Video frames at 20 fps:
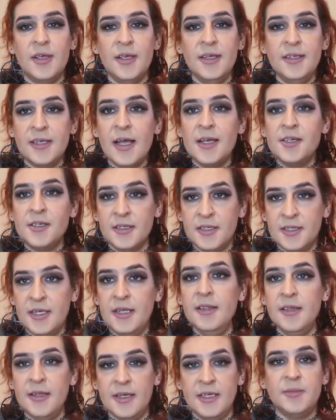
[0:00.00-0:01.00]
he's actually
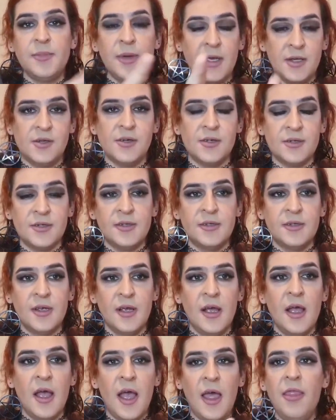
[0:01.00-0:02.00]
seen these pictures
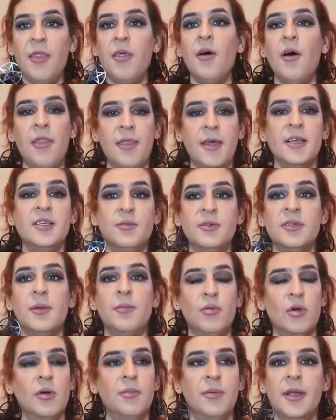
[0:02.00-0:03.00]
and thought this was
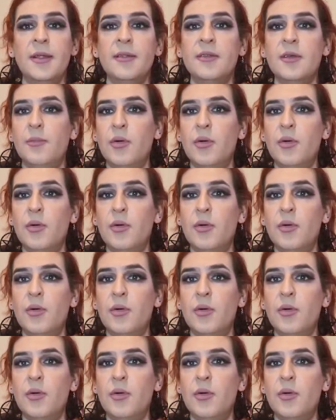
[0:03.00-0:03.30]
appropriate to